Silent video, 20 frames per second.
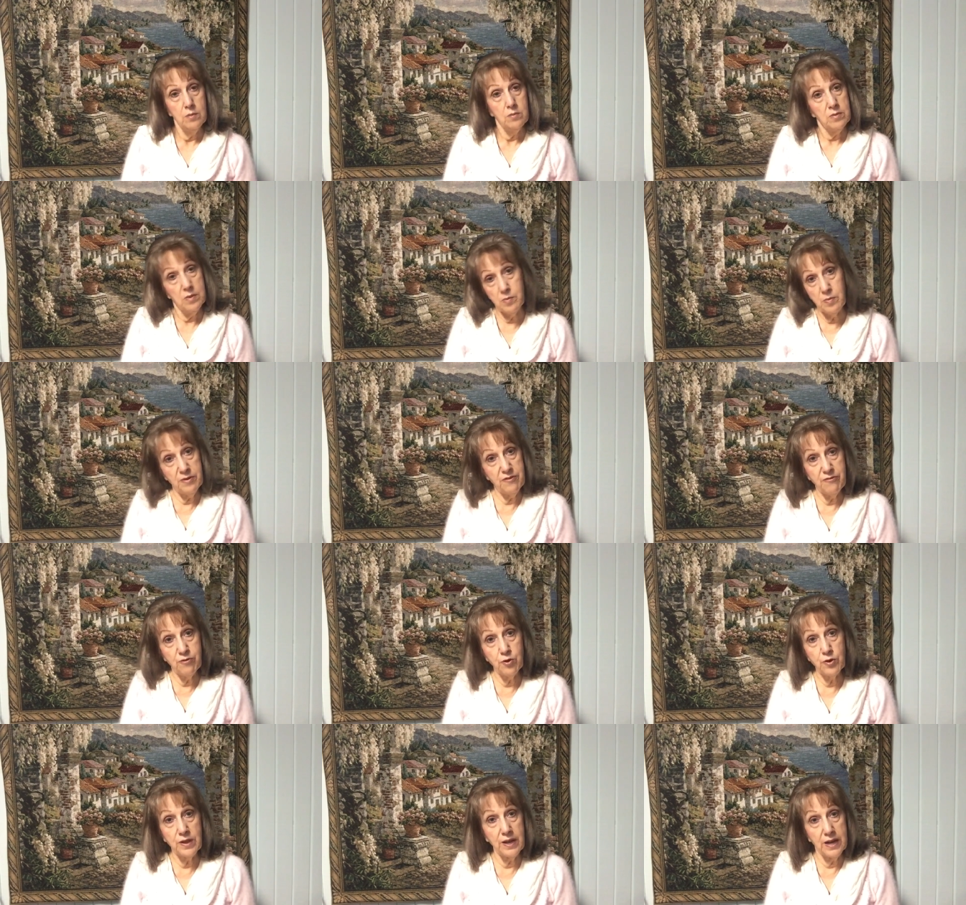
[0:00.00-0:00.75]
But
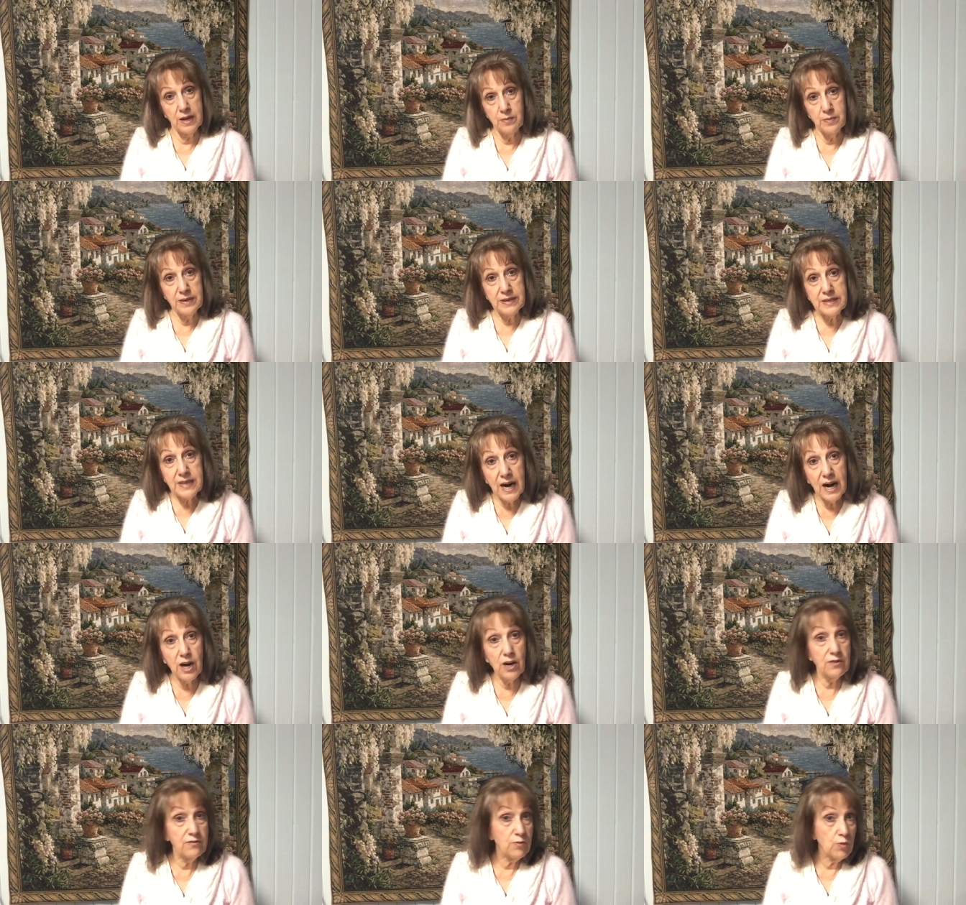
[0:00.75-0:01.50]
before they can be
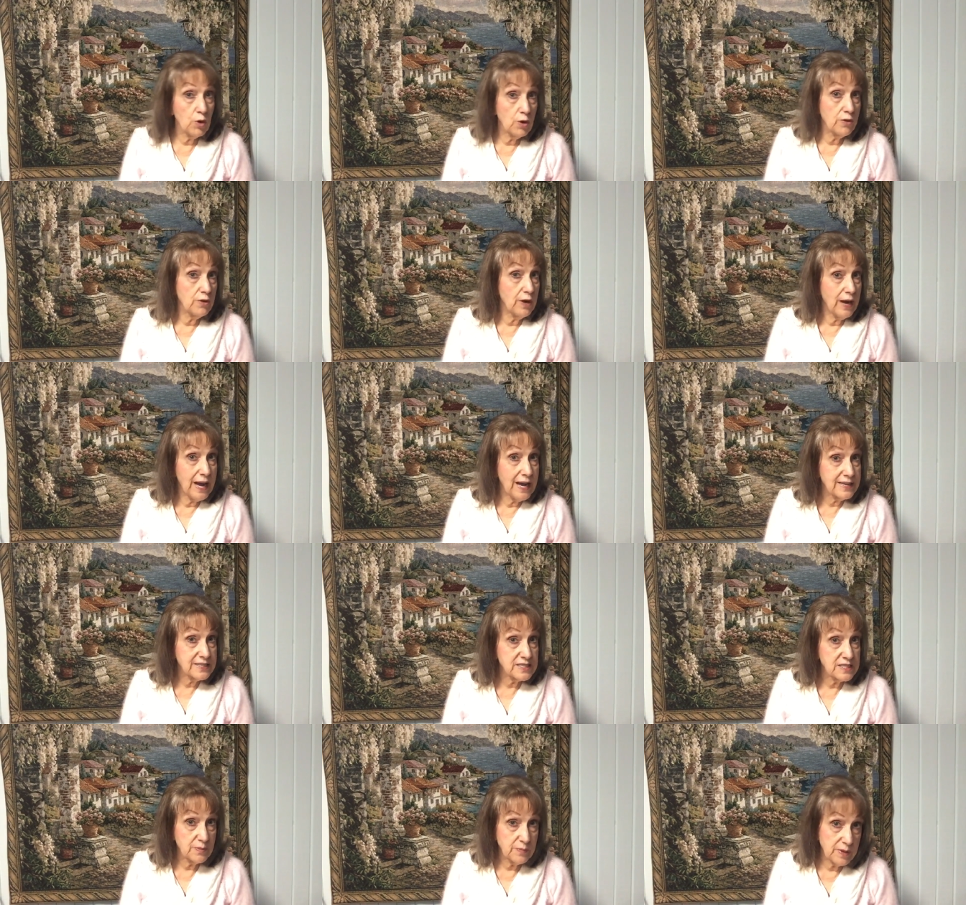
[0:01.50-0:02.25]
tired of war, there
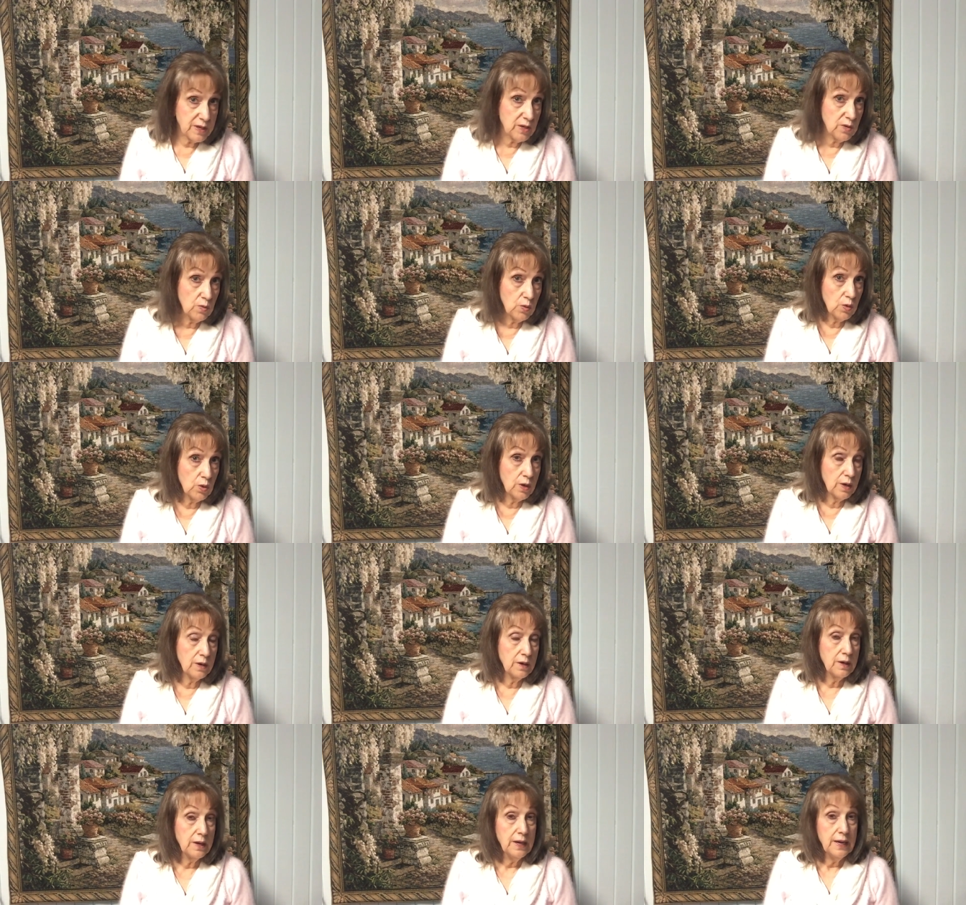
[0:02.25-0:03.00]
has to be
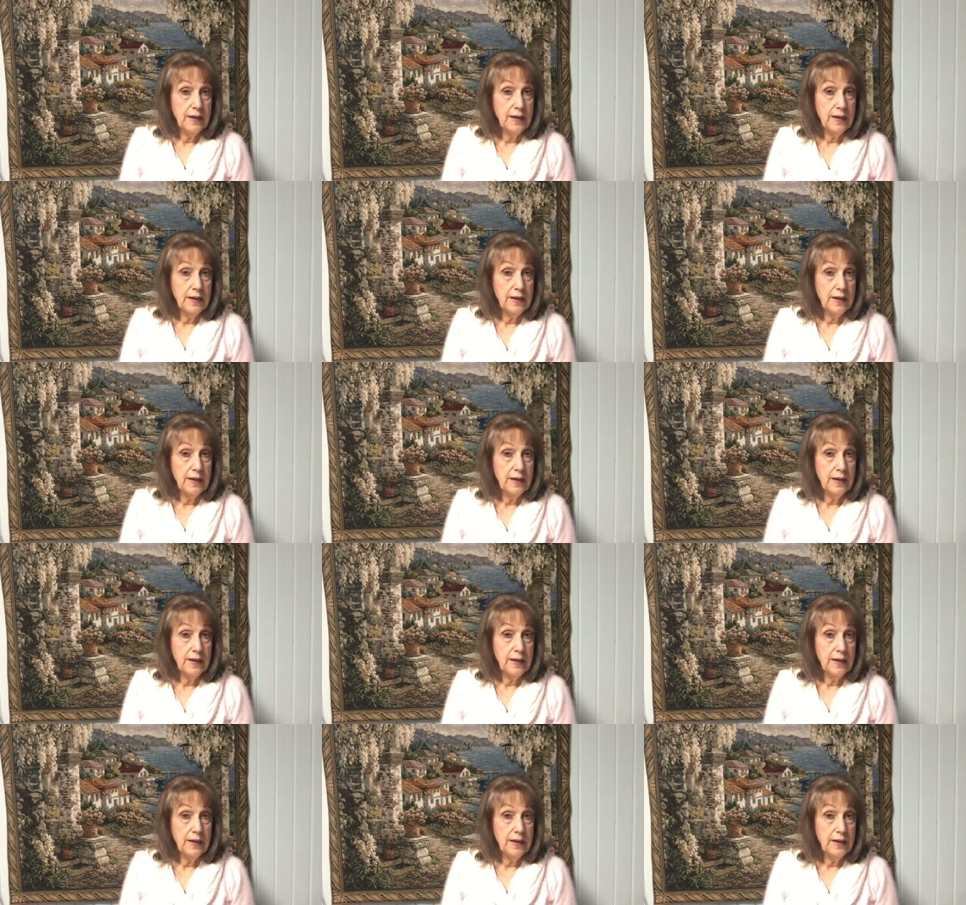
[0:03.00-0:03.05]
war.